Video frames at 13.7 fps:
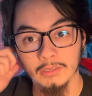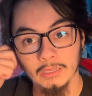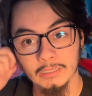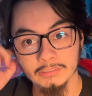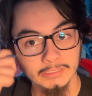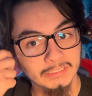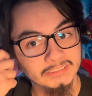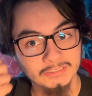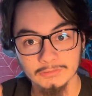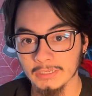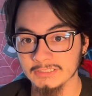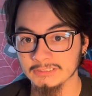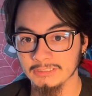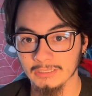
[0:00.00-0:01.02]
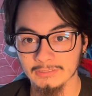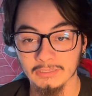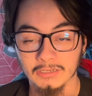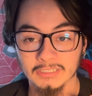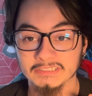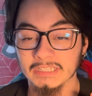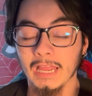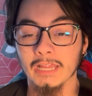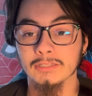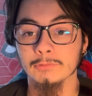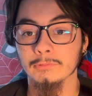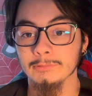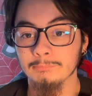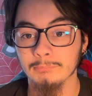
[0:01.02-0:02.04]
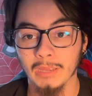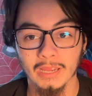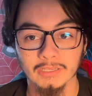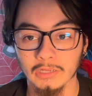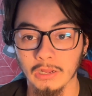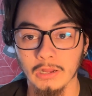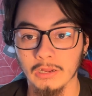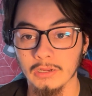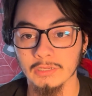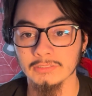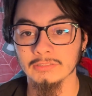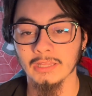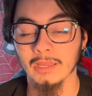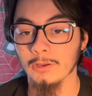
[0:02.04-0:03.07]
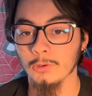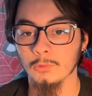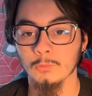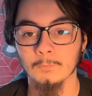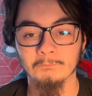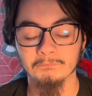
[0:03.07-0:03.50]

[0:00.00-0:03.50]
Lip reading: And yes, you guys, TikTok is actually back on now.